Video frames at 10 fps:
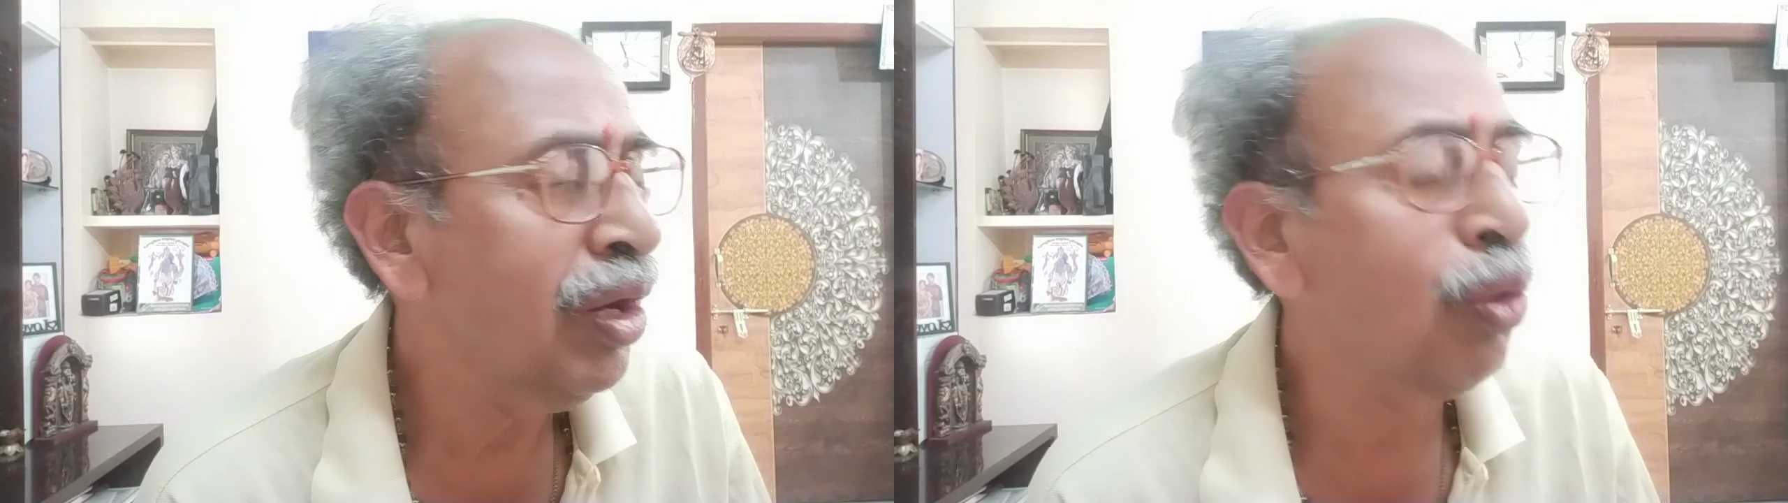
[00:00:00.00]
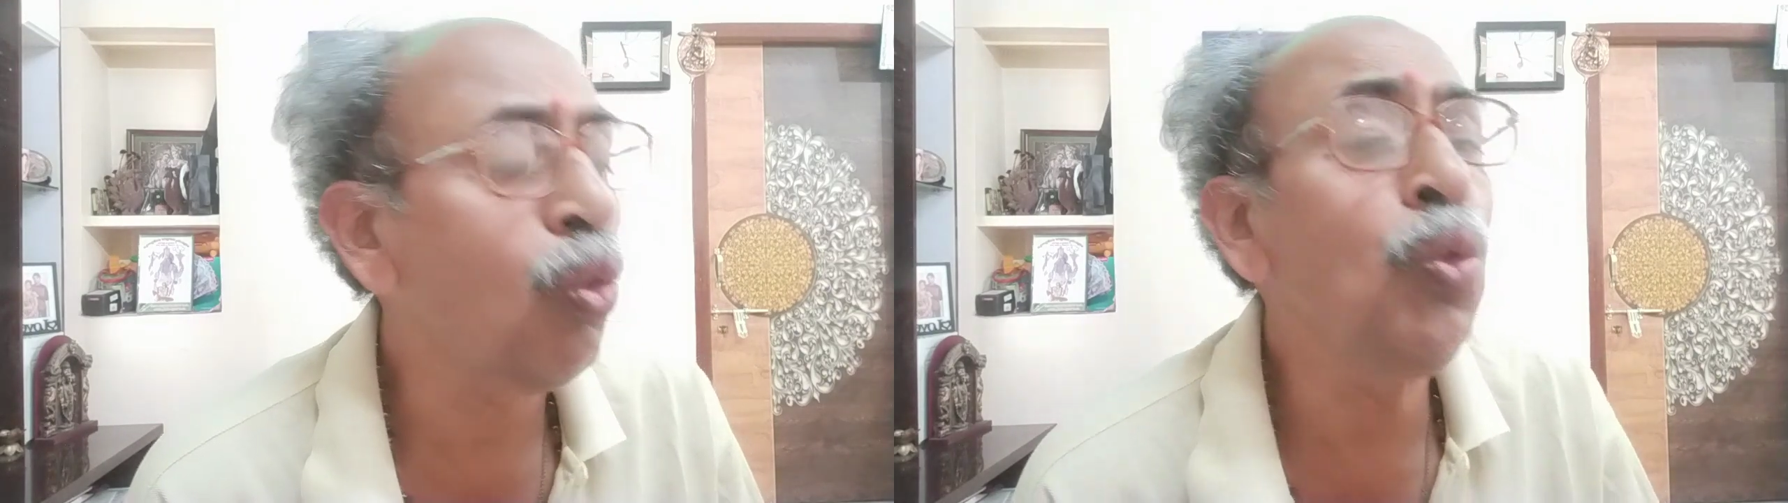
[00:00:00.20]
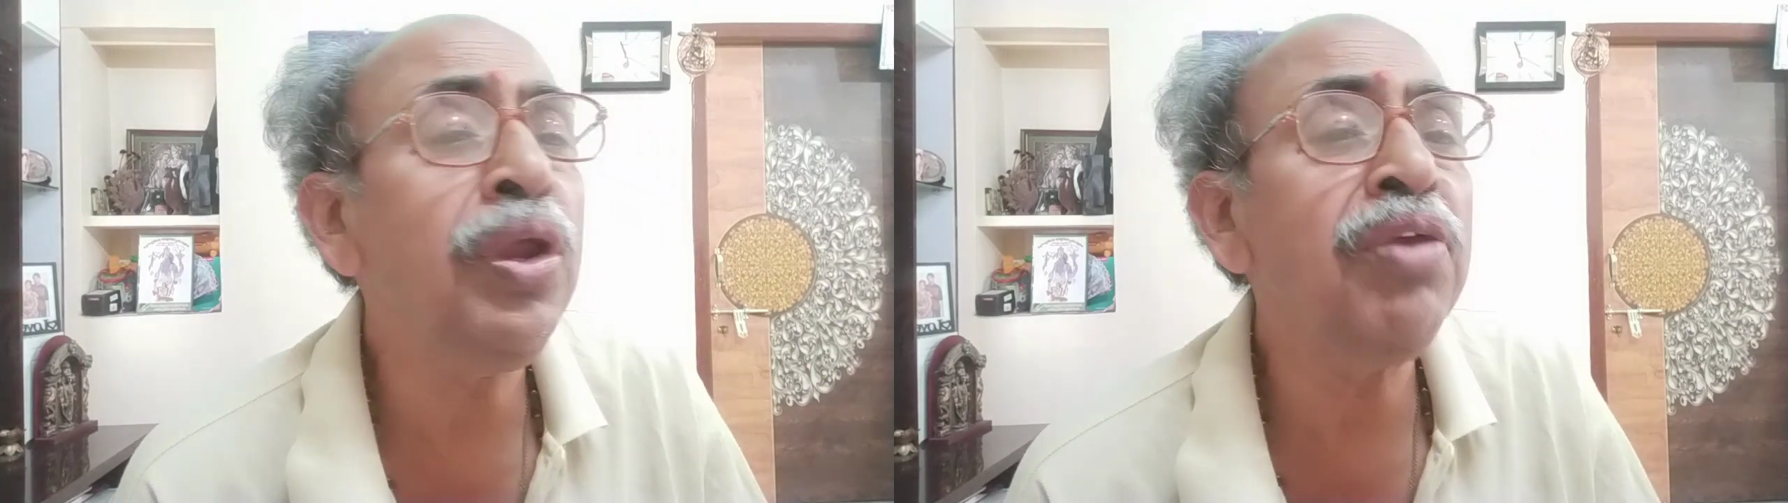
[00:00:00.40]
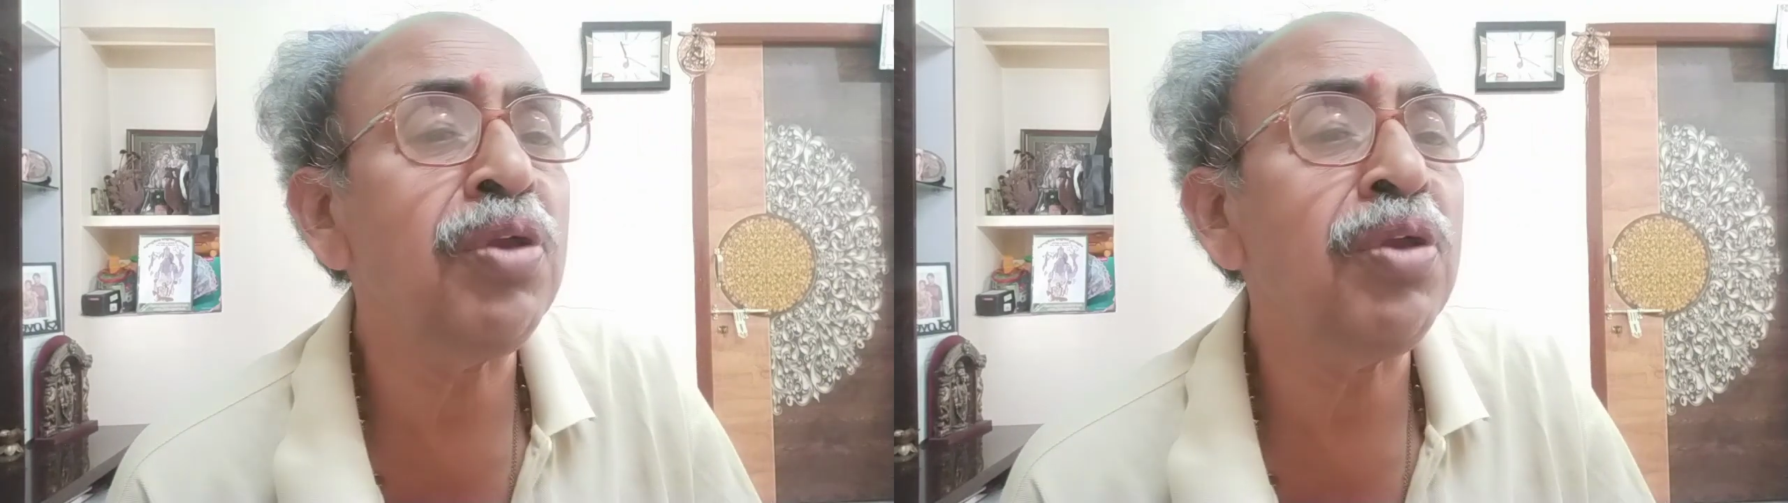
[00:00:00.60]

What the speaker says: Root is